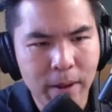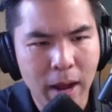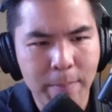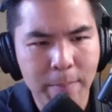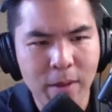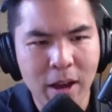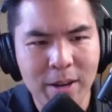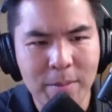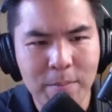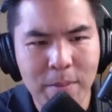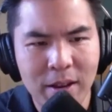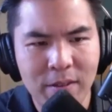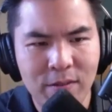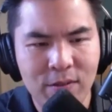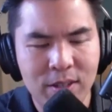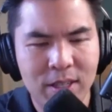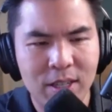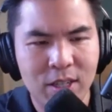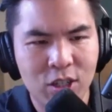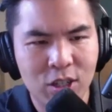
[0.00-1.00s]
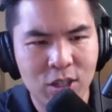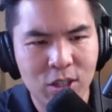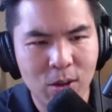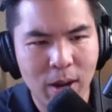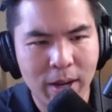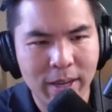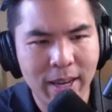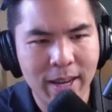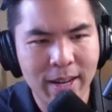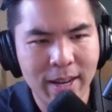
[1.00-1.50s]
I'm not a metaphysician, so
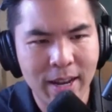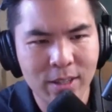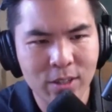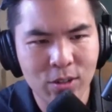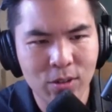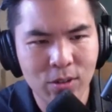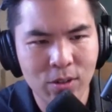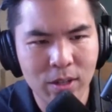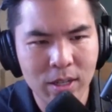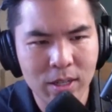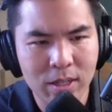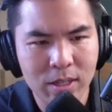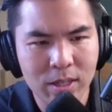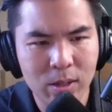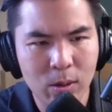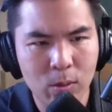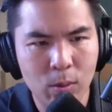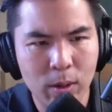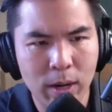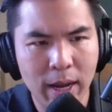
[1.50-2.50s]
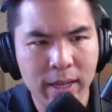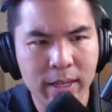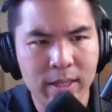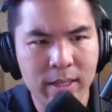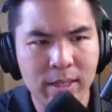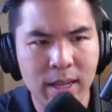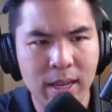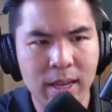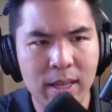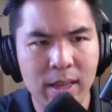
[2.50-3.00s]
I can't answer this. What I can
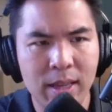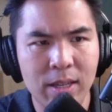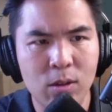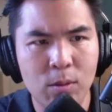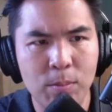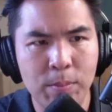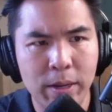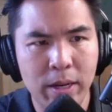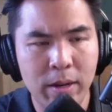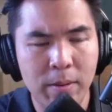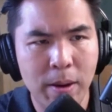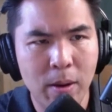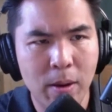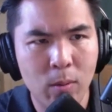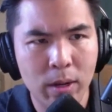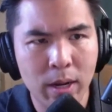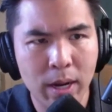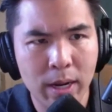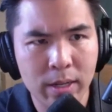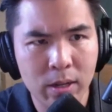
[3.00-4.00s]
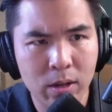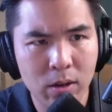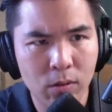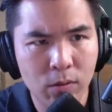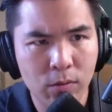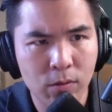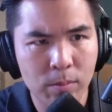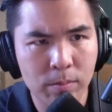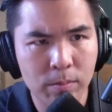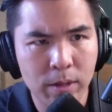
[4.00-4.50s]
say a little bit about what I
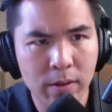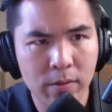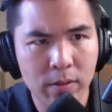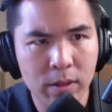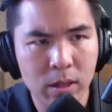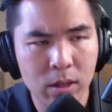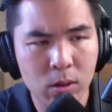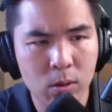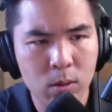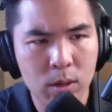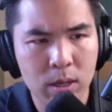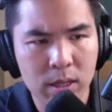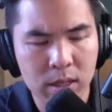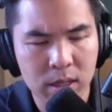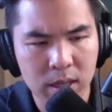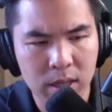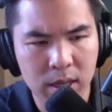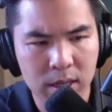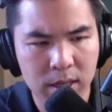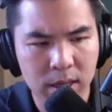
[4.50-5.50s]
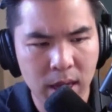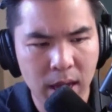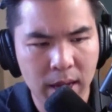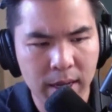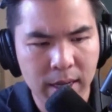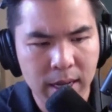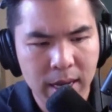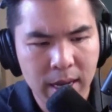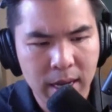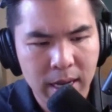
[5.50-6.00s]
know from David Lewis is
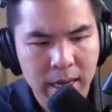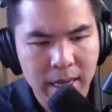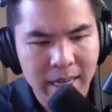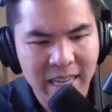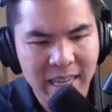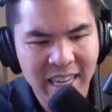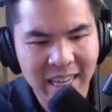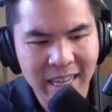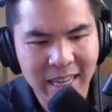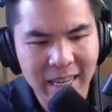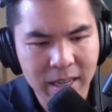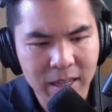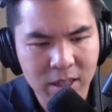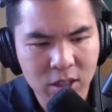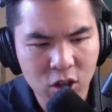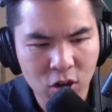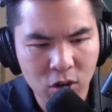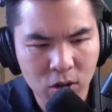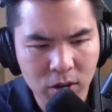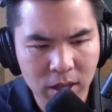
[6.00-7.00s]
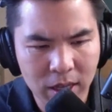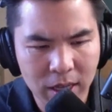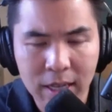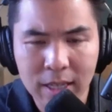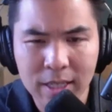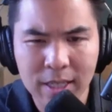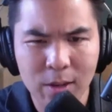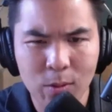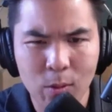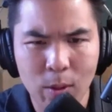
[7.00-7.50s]
that he took the
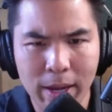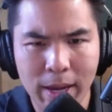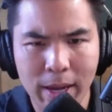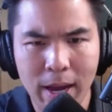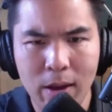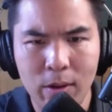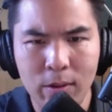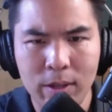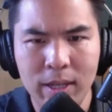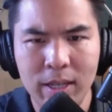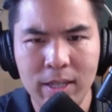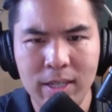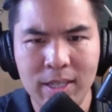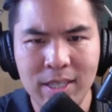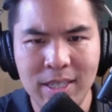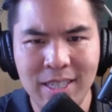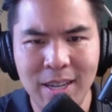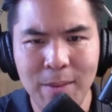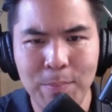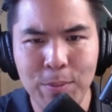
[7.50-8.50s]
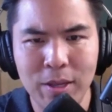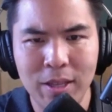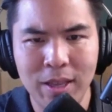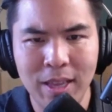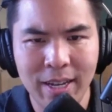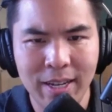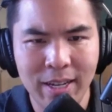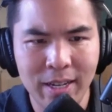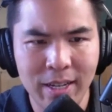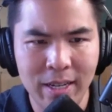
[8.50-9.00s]
easy way out. He
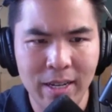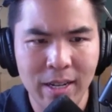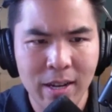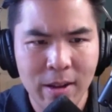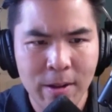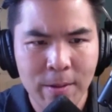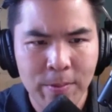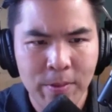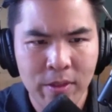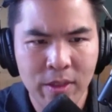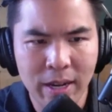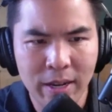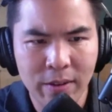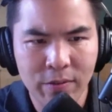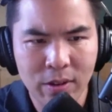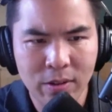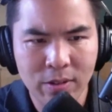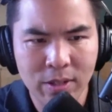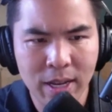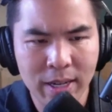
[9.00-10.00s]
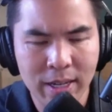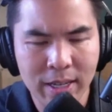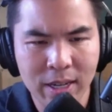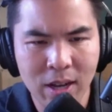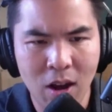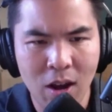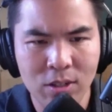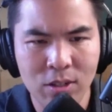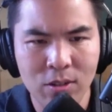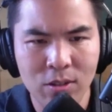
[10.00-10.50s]
stipulated that if there's any
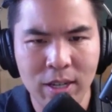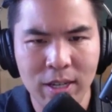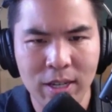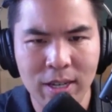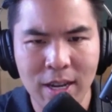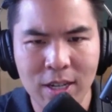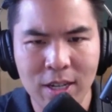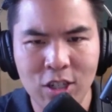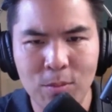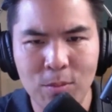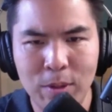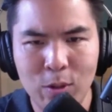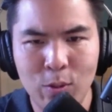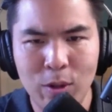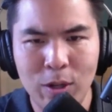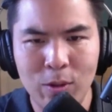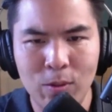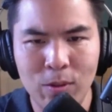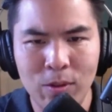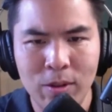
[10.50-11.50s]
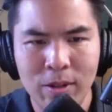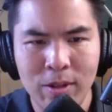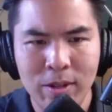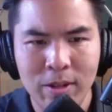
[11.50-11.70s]
causal connection between